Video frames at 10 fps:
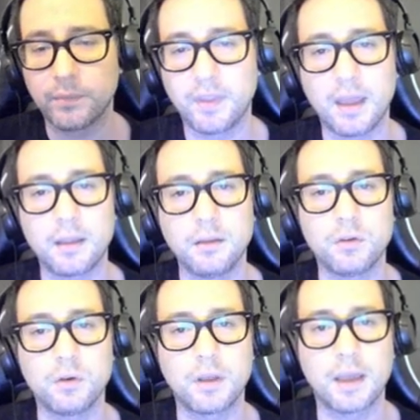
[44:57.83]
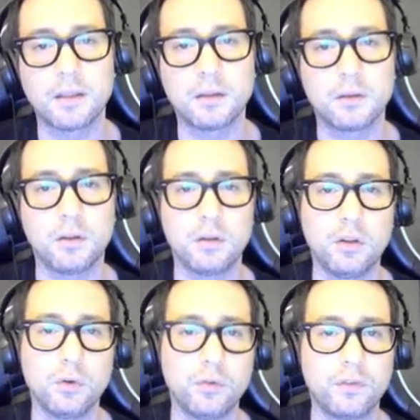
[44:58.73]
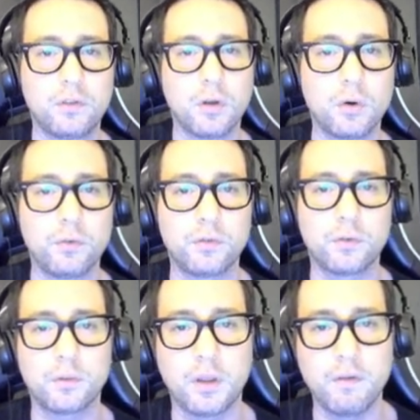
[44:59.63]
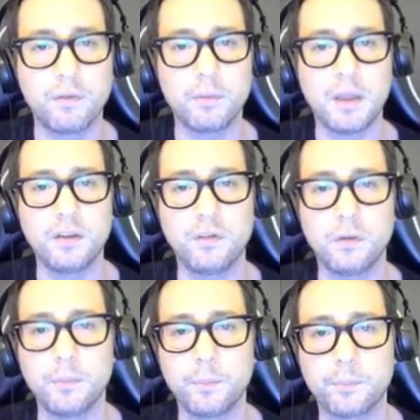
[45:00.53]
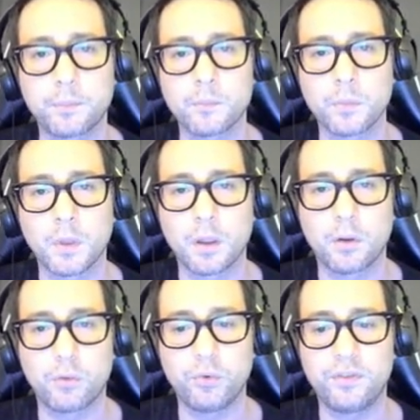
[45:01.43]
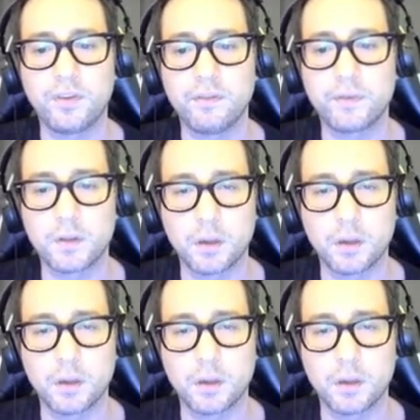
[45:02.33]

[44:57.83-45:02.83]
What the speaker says: then you can use those information received